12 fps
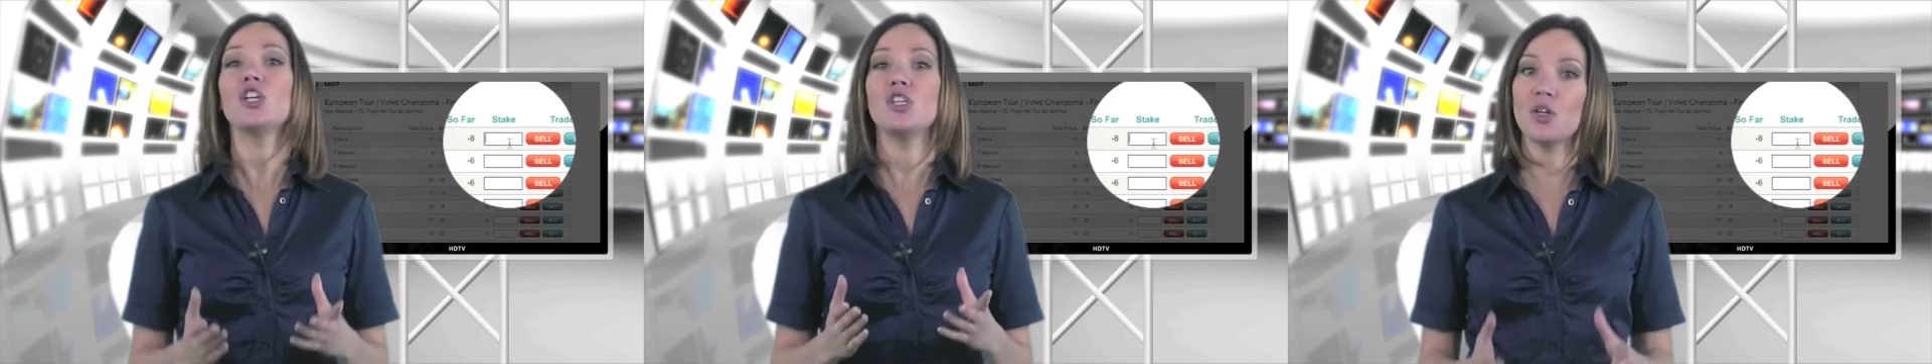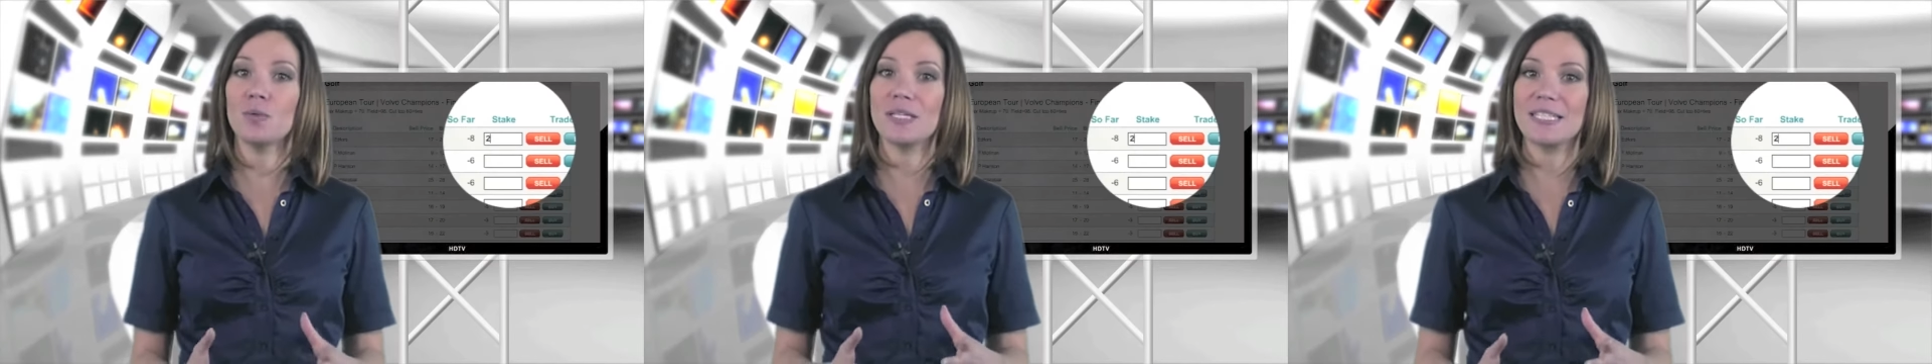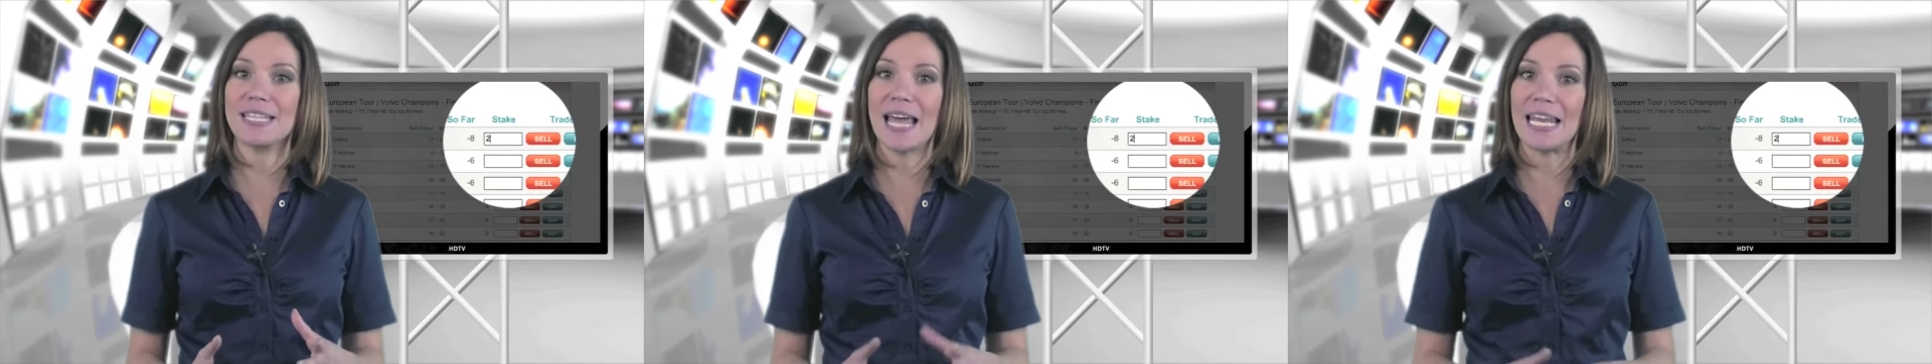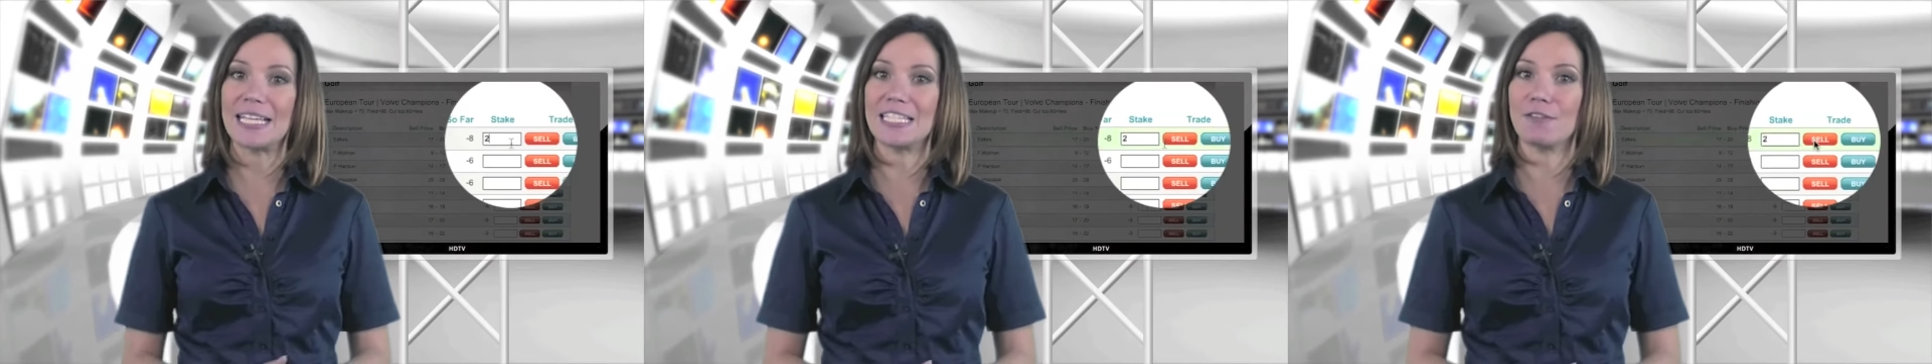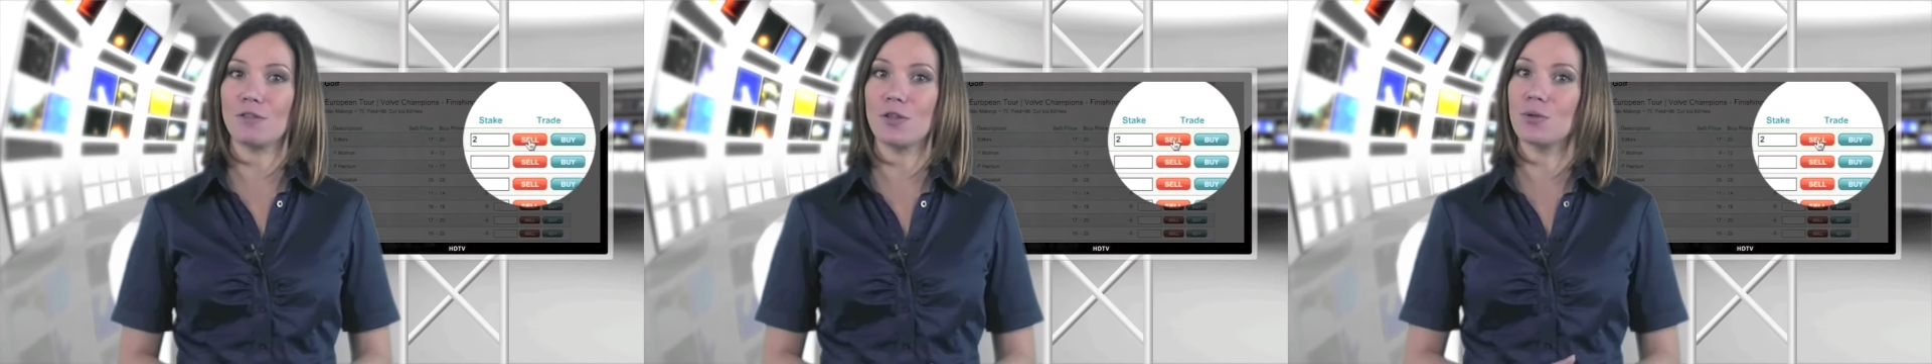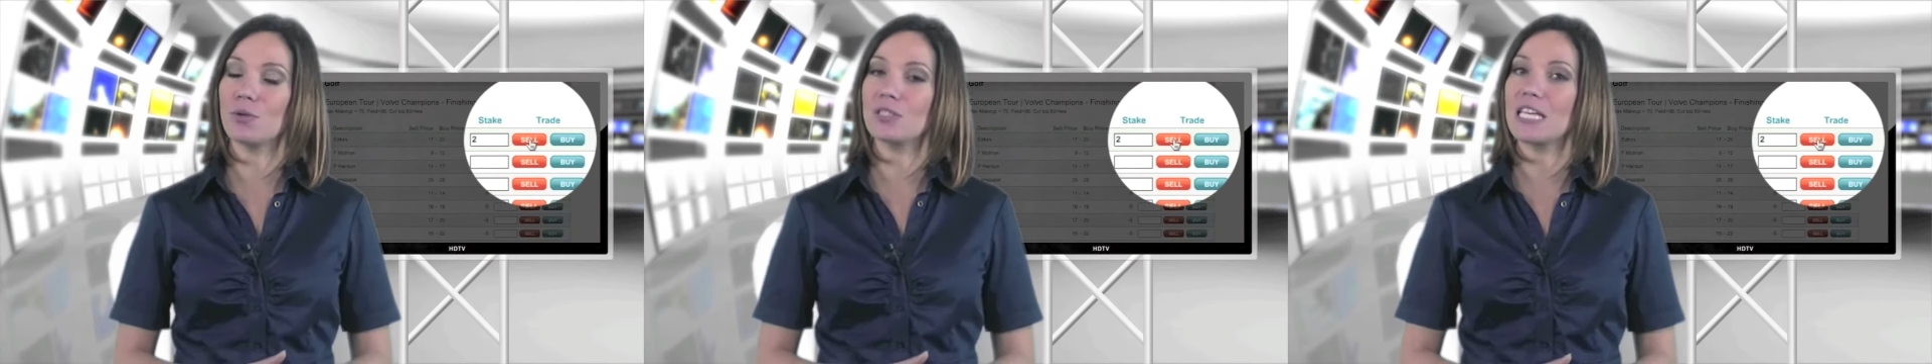you would sell it if
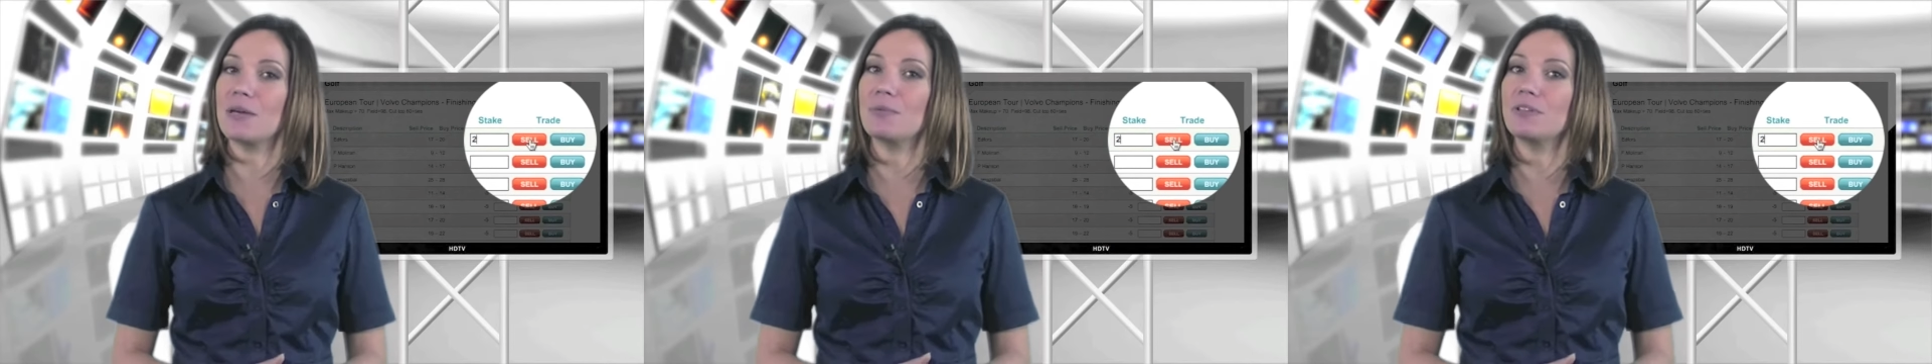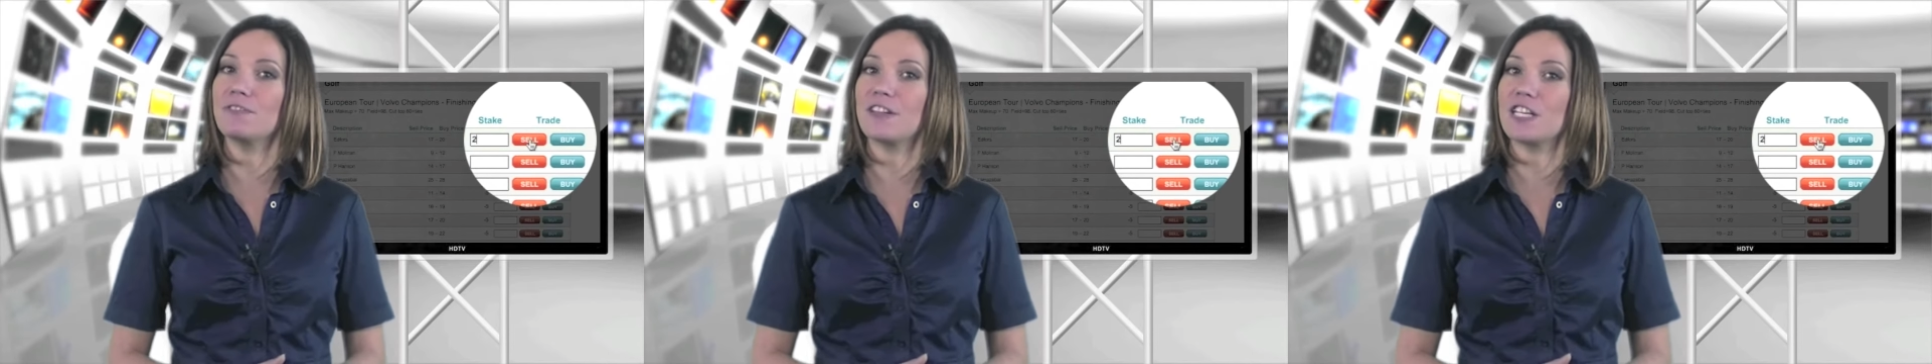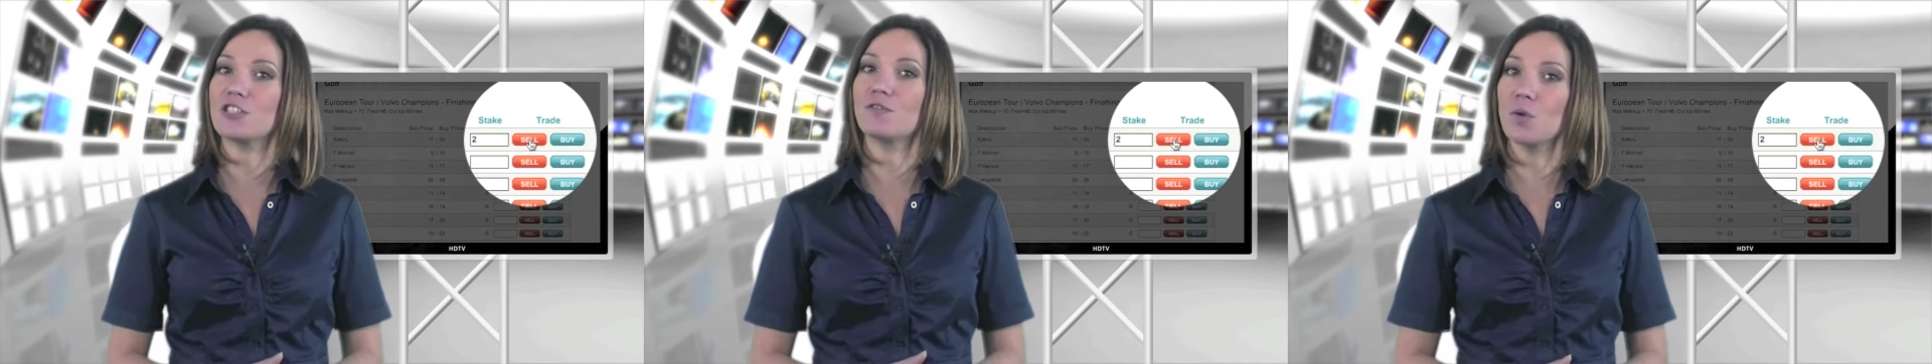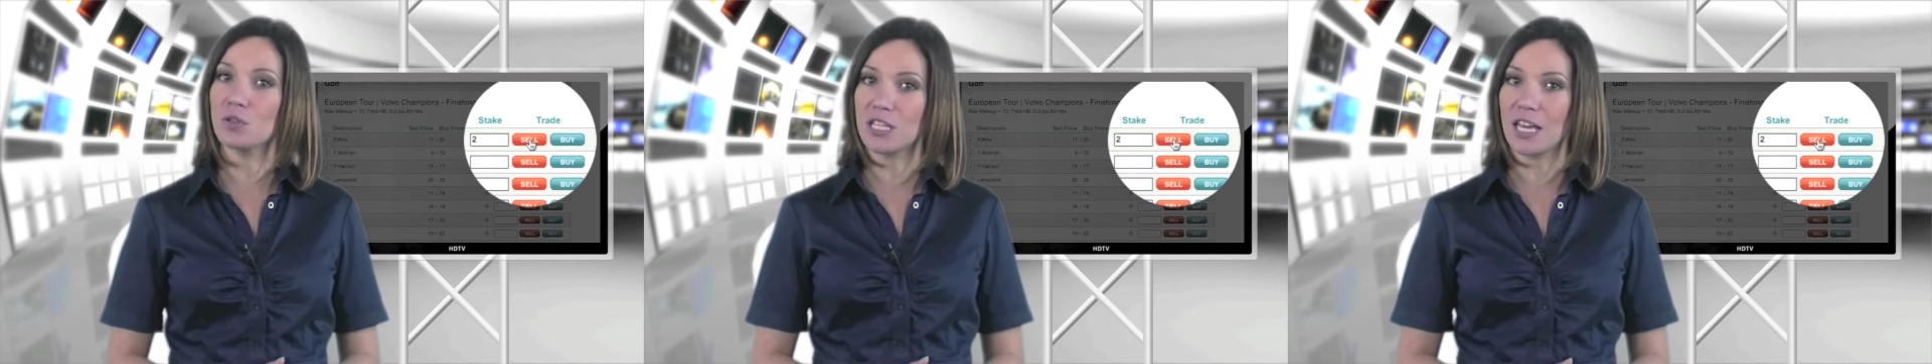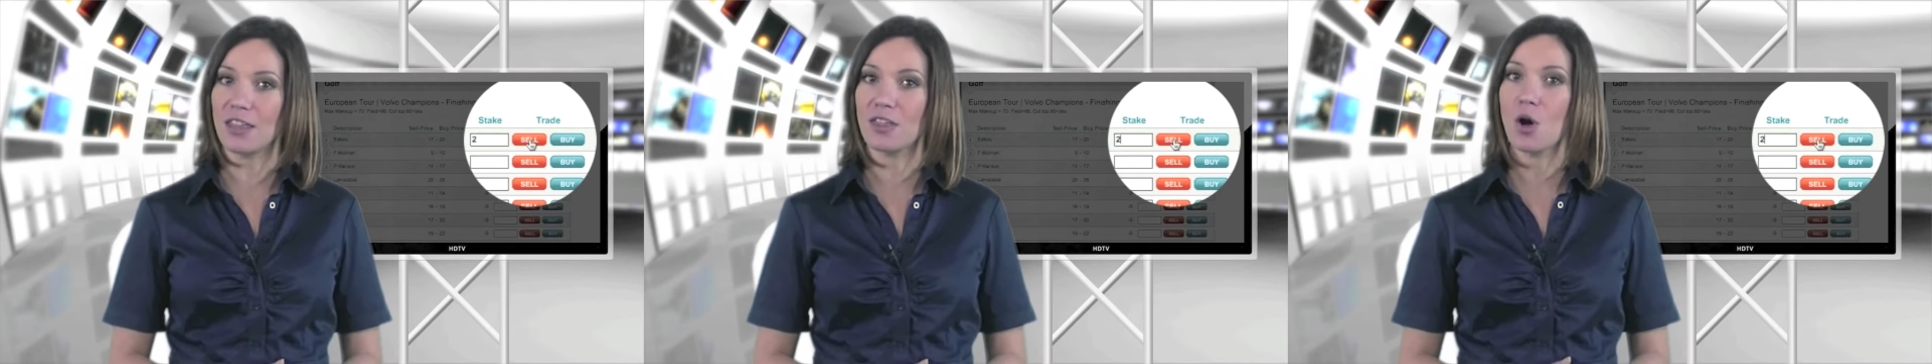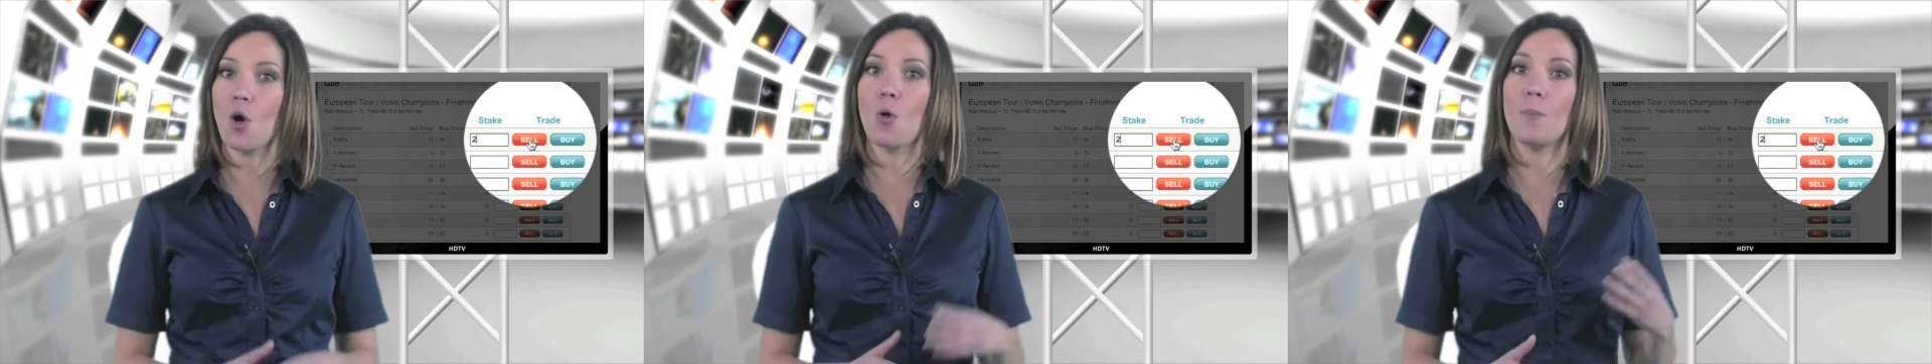you thought he would finish
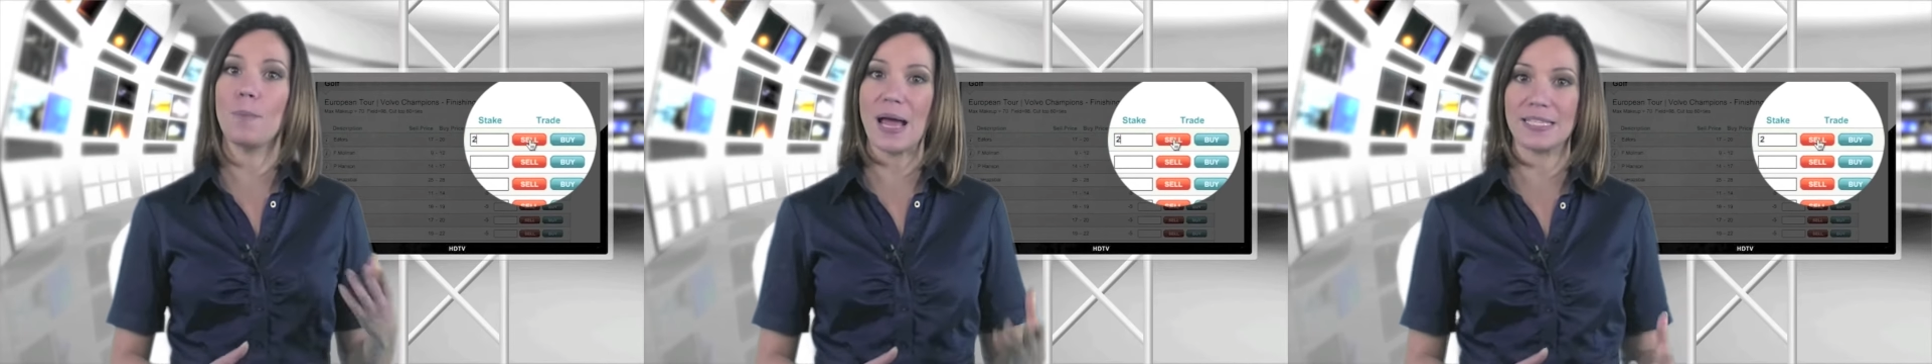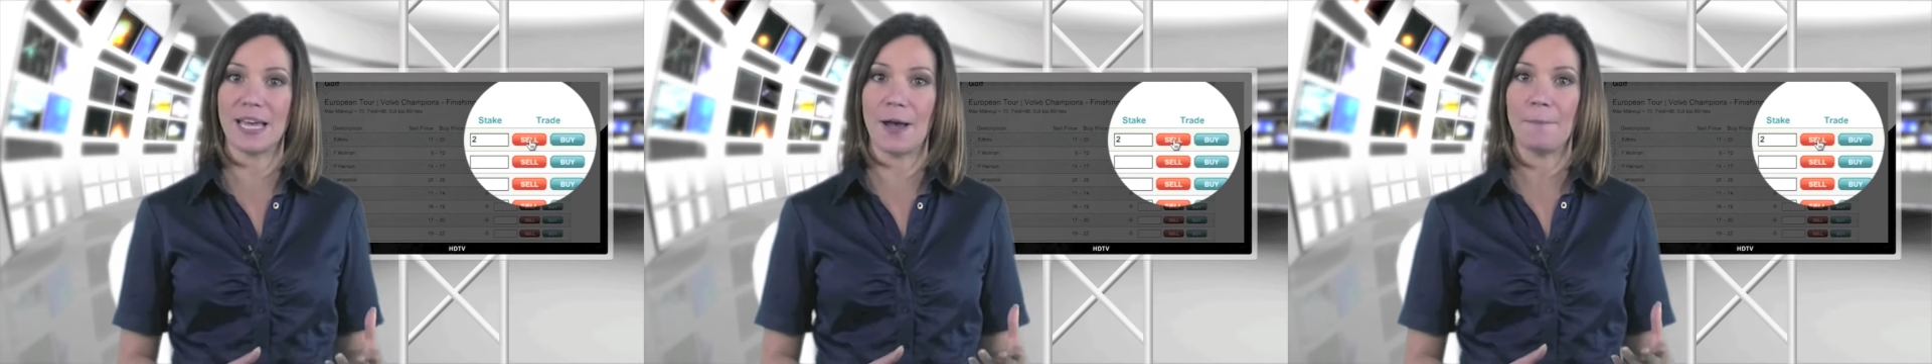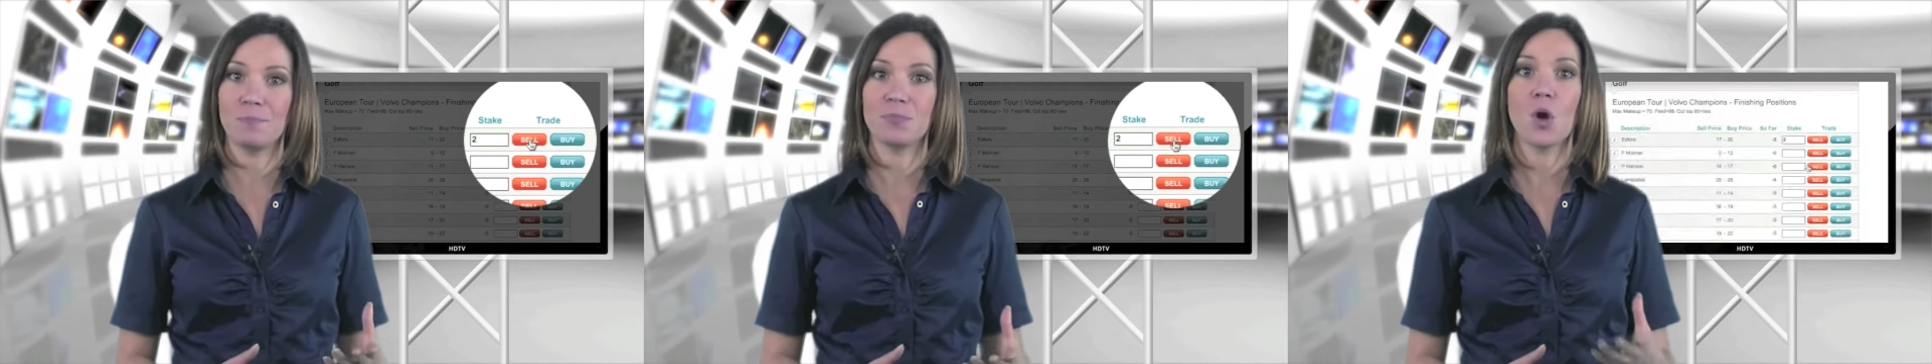40th or better